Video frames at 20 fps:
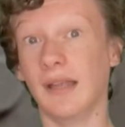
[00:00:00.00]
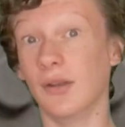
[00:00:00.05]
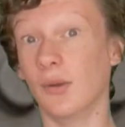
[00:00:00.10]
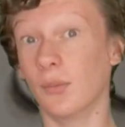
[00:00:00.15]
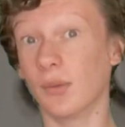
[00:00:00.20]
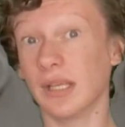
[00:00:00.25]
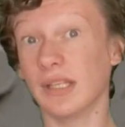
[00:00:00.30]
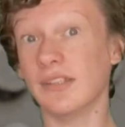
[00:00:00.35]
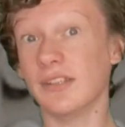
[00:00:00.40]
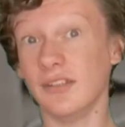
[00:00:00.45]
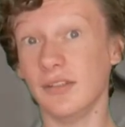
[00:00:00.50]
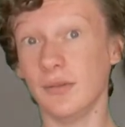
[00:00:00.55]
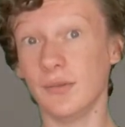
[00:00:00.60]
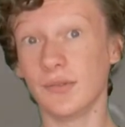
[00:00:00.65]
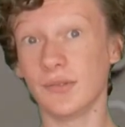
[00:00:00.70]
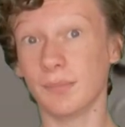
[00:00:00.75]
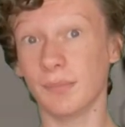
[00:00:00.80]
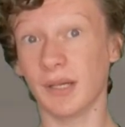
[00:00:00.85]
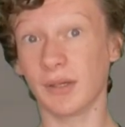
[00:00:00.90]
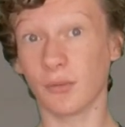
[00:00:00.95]
don't get to use
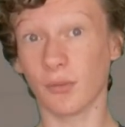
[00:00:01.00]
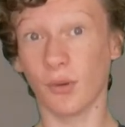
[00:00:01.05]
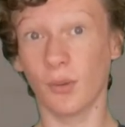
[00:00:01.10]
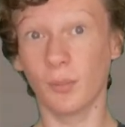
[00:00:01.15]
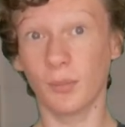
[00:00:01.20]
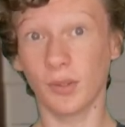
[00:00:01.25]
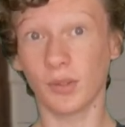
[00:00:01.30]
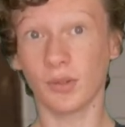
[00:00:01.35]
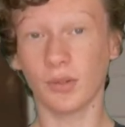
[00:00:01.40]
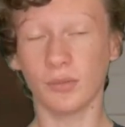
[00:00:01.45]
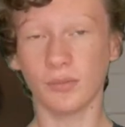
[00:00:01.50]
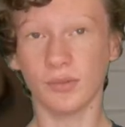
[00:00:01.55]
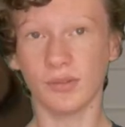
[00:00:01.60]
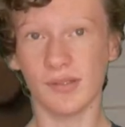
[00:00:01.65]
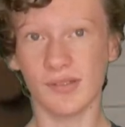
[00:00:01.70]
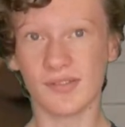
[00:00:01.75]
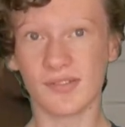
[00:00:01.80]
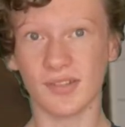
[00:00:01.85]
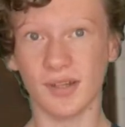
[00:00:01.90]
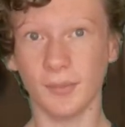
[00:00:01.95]
my Chromebook over the
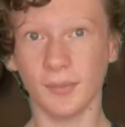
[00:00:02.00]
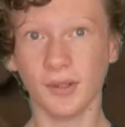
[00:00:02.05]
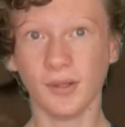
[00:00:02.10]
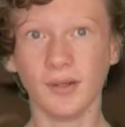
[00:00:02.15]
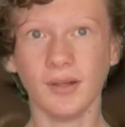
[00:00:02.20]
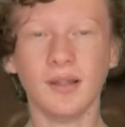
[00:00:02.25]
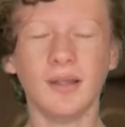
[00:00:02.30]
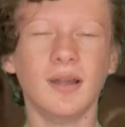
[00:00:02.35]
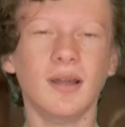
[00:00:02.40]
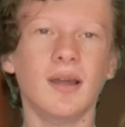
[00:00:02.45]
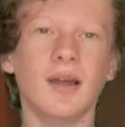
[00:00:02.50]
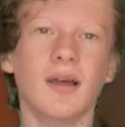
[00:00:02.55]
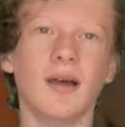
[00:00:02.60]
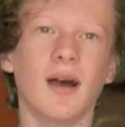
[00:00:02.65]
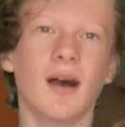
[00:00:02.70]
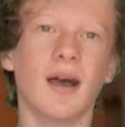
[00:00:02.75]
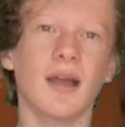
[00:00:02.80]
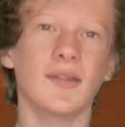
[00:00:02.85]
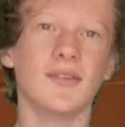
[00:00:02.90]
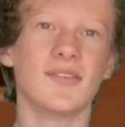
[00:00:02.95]
summer,
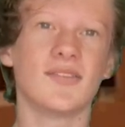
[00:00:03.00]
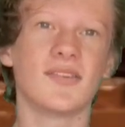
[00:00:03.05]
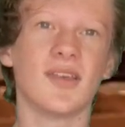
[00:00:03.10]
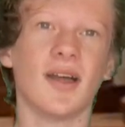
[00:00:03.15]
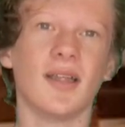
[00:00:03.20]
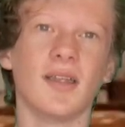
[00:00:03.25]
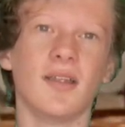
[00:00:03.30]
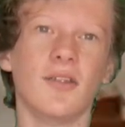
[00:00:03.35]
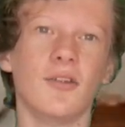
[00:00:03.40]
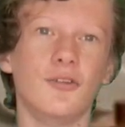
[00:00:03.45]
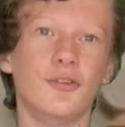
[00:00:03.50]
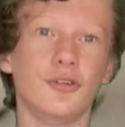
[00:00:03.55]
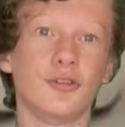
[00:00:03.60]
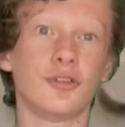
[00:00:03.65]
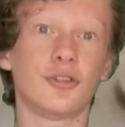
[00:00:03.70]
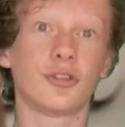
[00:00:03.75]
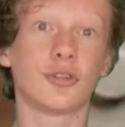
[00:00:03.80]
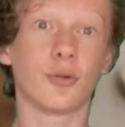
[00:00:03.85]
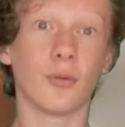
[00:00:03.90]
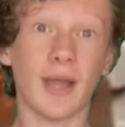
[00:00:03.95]
I decided to
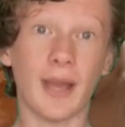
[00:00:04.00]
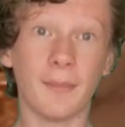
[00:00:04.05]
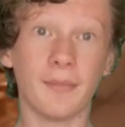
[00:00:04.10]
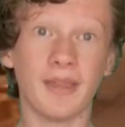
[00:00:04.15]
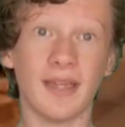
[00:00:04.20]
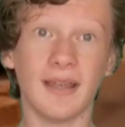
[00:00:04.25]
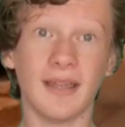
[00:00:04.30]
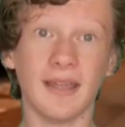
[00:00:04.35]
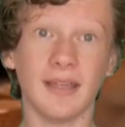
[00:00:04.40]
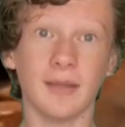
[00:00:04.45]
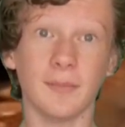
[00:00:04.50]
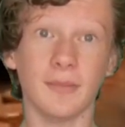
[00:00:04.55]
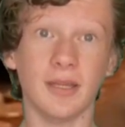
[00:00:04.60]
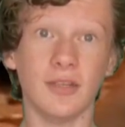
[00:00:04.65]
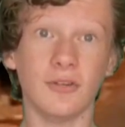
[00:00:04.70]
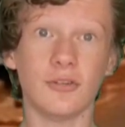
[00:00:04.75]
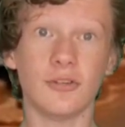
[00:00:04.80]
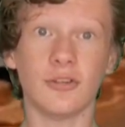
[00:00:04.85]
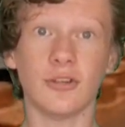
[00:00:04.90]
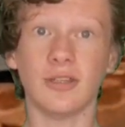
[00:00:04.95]
just scrap that
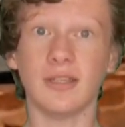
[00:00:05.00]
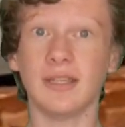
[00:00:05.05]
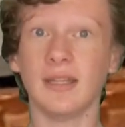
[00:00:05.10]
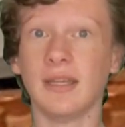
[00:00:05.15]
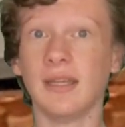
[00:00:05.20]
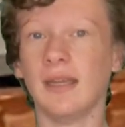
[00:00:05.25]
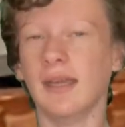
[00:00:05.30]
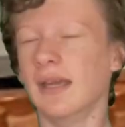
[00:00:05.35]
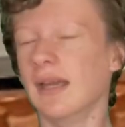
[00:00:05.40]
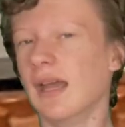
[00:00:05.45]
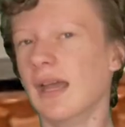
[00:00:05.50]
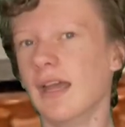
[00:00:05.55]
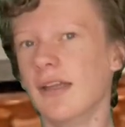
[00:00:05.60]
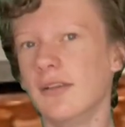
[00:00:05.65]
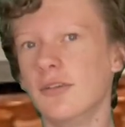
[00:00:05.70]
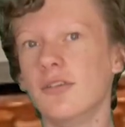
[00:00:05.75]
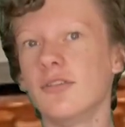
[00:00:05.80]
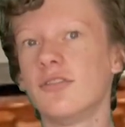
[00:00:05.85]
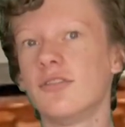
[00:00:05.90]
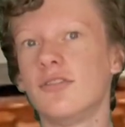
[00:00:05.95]
animation and
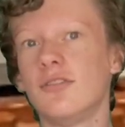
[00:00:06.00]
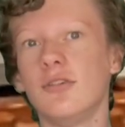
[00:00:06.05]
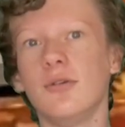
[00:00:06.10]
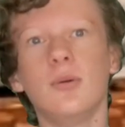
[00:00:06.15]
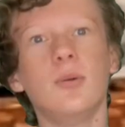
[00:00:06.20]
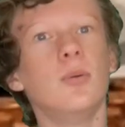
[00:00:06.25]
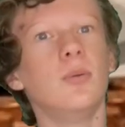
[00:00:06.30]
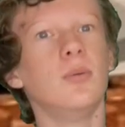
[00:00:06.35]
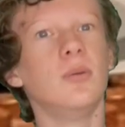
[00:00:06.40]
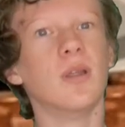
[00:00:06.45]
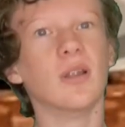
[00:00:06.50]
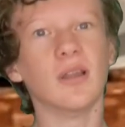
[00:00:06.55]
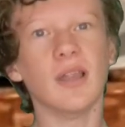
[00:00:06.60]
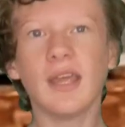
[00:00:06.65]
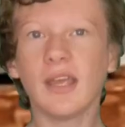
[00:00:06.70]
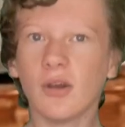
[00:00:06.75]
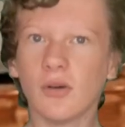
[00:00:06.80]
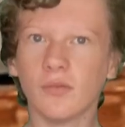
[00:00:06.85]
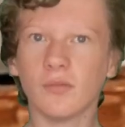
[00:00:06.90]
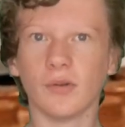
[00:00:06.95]
just do the
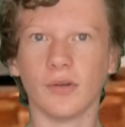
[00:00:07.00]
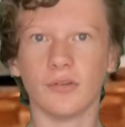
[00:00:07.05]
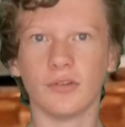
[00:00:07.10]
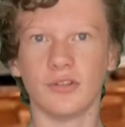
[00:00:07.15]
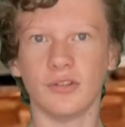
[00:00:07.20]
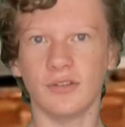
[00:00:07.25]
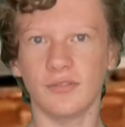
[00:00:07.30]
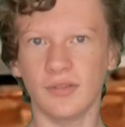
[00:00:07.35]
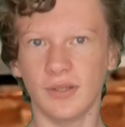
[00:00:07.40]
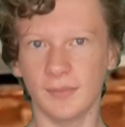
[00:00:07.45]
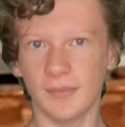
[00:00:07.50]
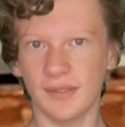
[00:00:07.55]
Lego version of him